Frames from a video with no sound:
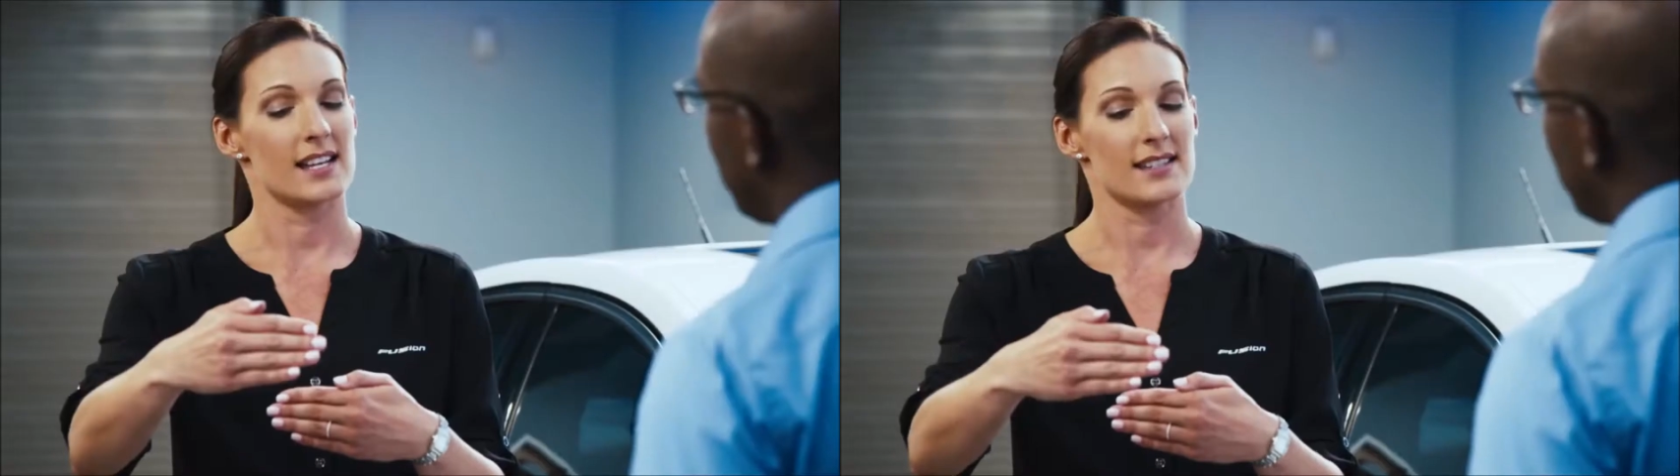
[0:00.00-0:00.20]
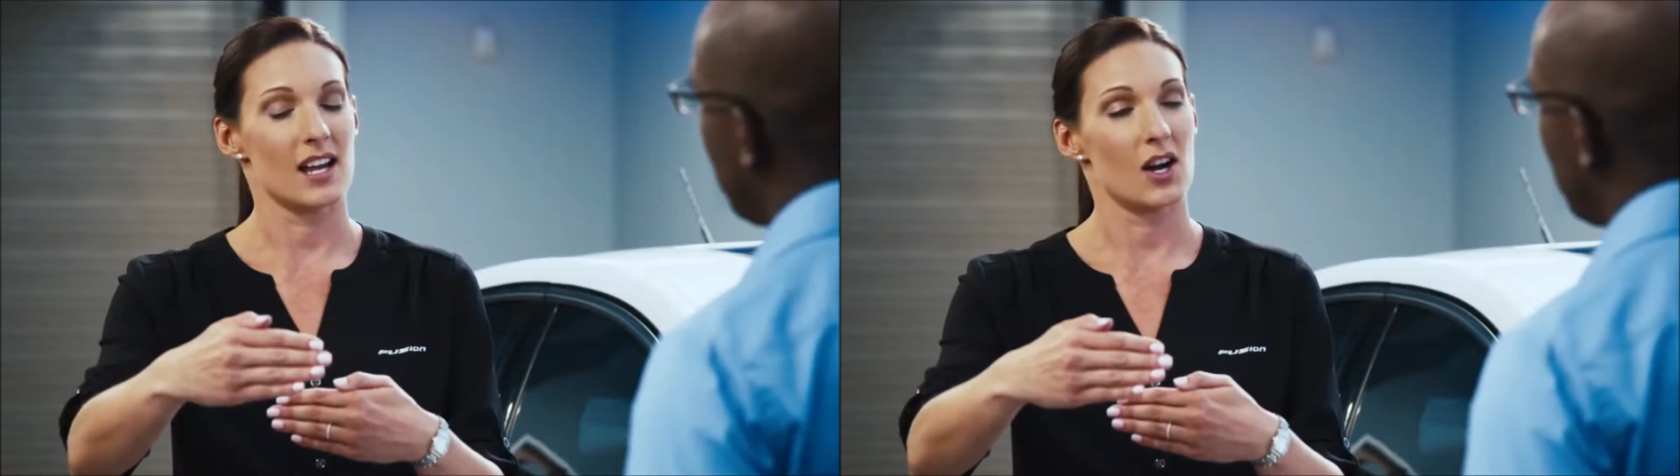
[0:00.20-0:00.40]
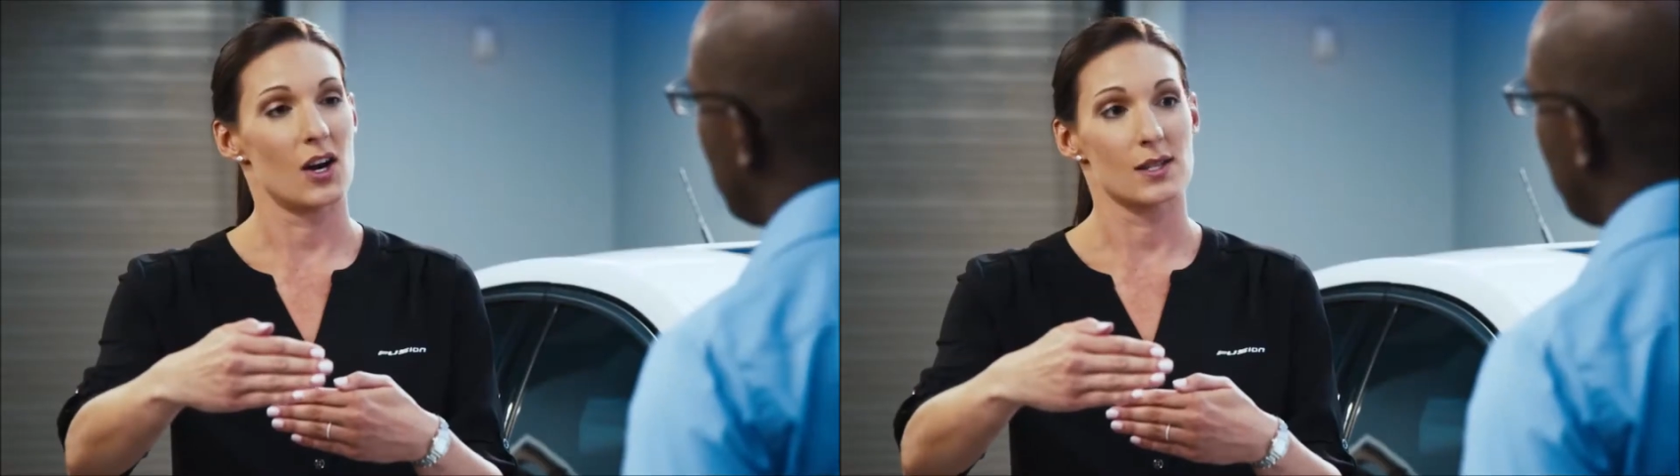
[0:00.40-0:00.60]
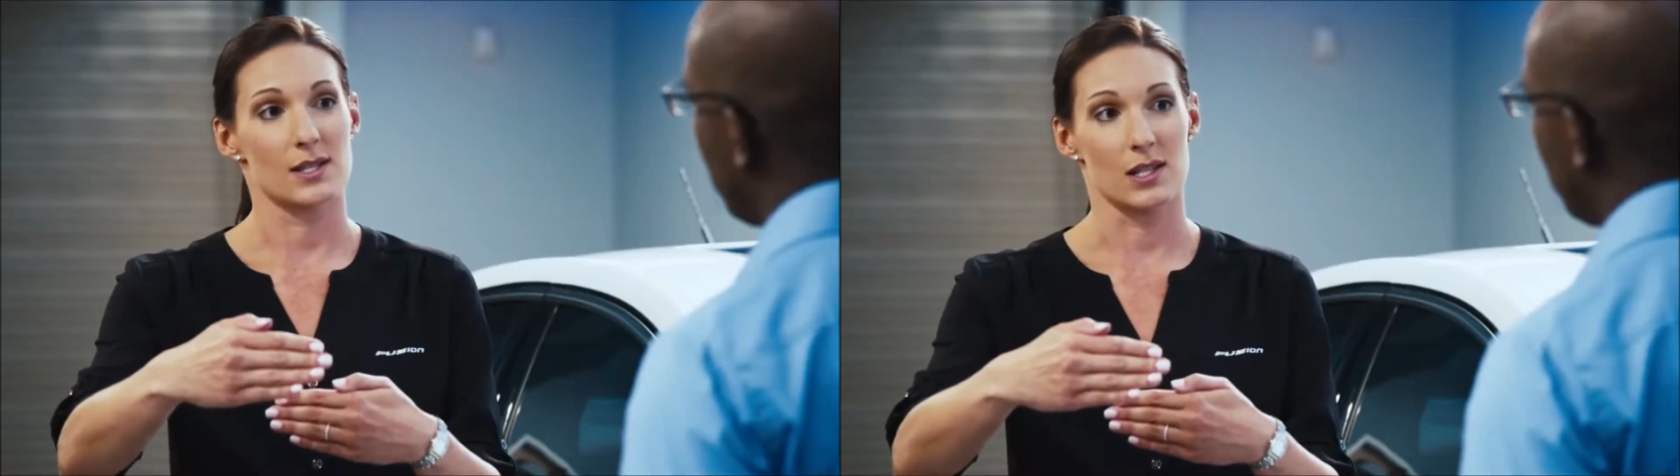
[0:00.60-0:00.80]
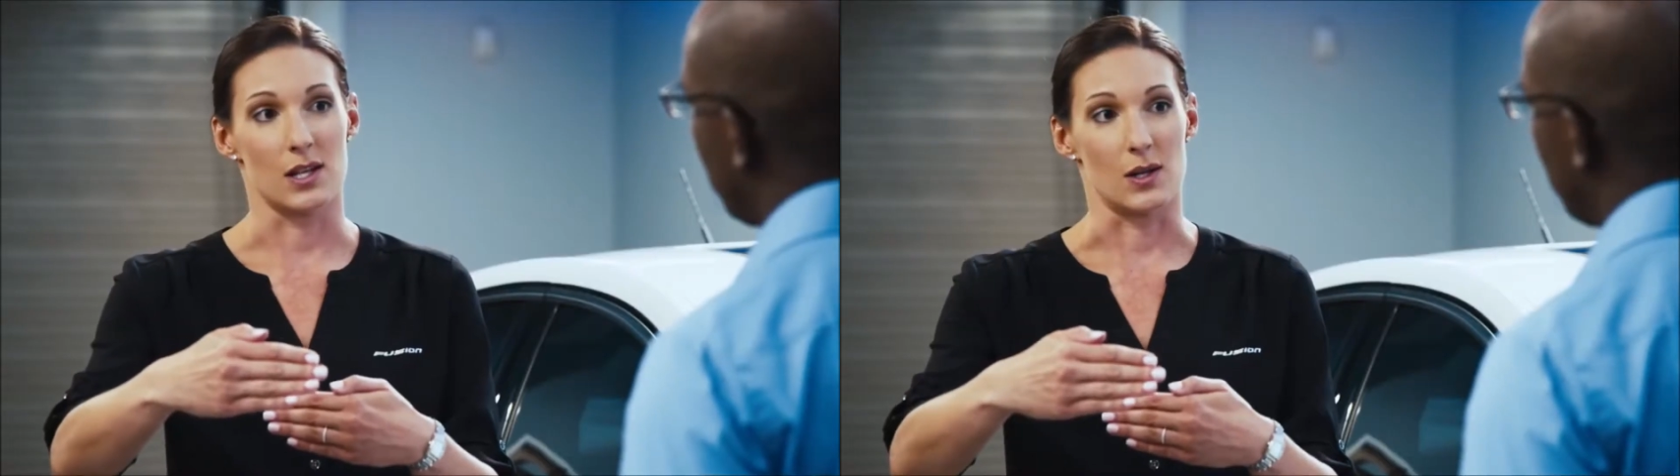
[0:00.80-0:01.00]
As that
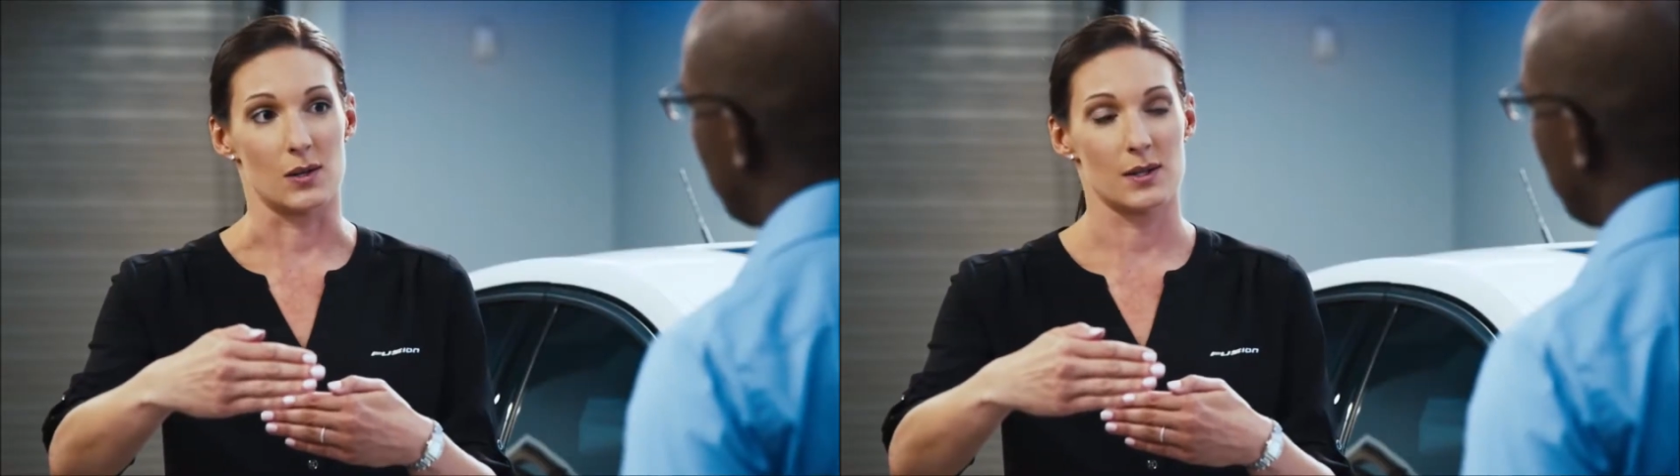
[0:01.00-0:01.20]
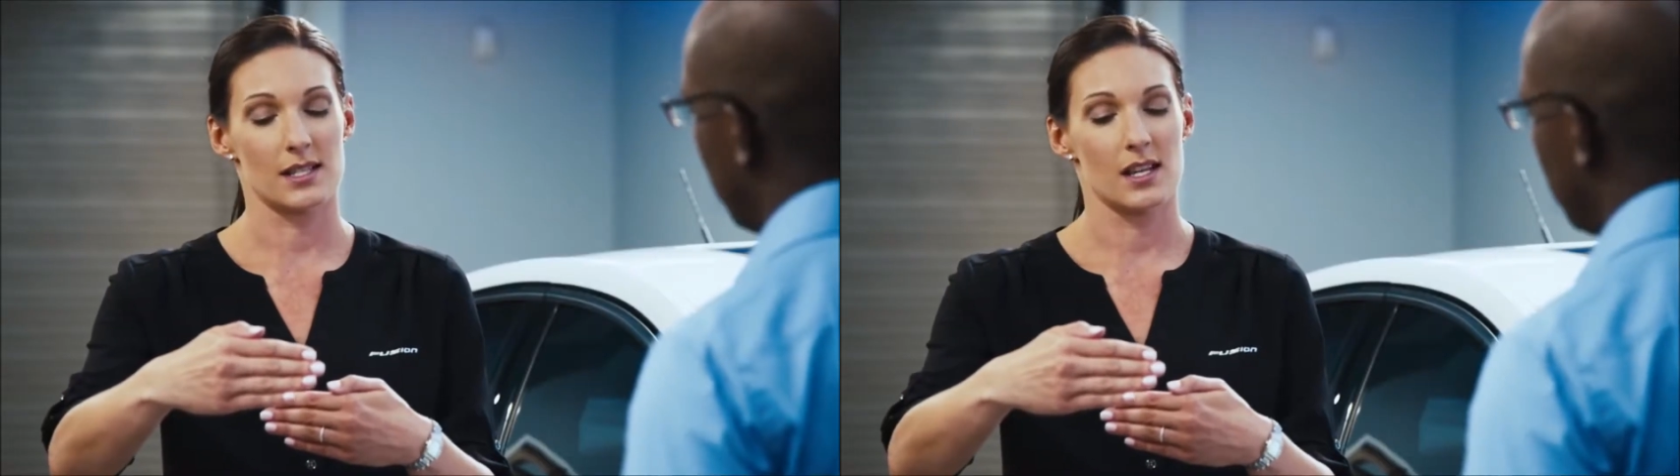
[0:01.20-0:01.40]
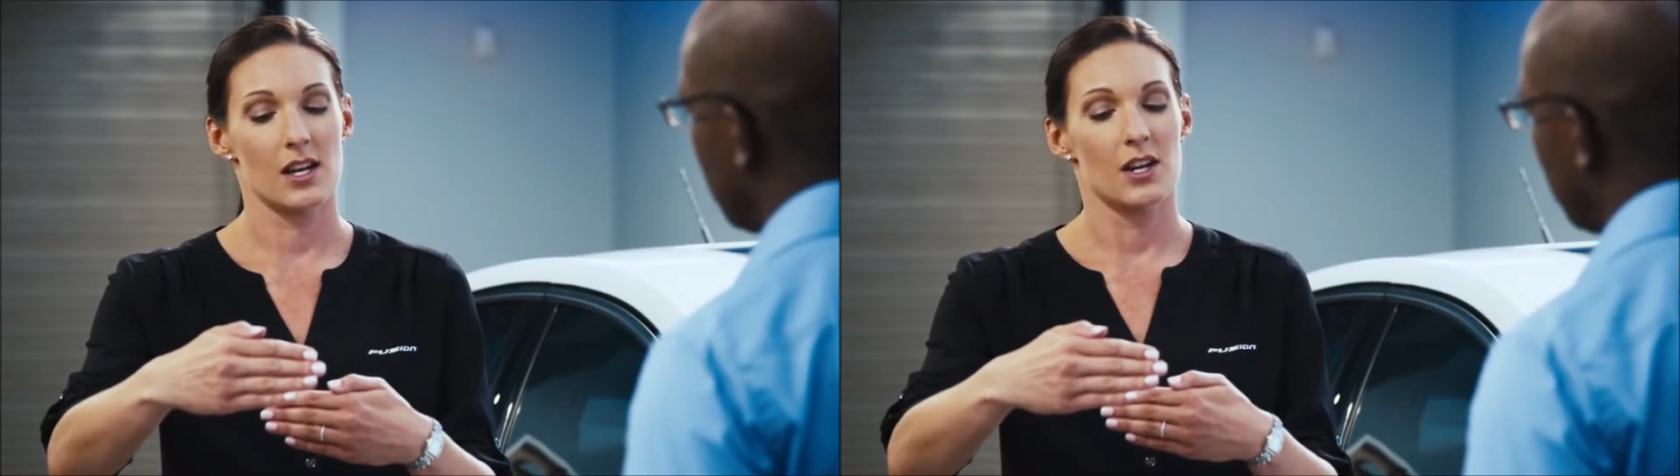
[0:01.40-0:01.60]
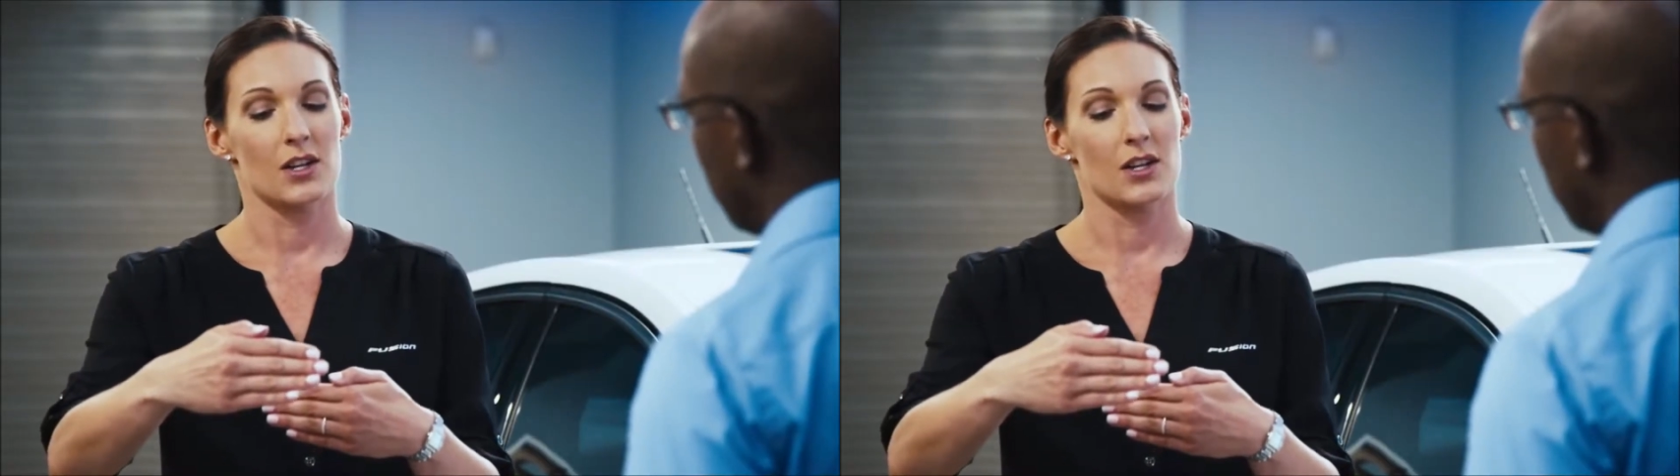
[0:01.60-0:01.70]
car slows,